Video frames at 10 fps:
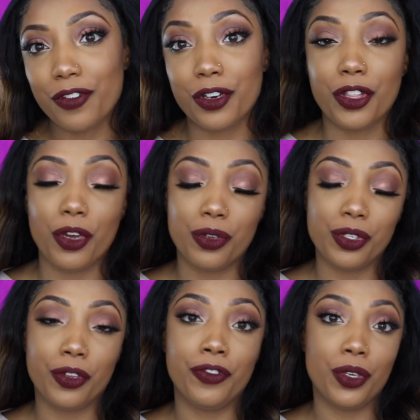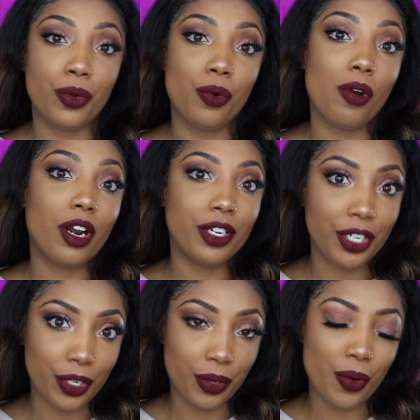For those of you who are
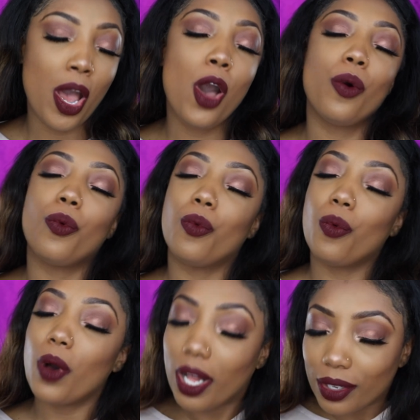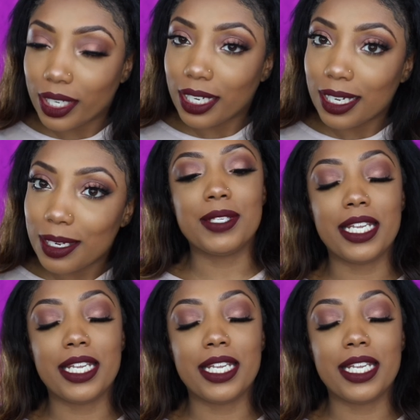new, welcome.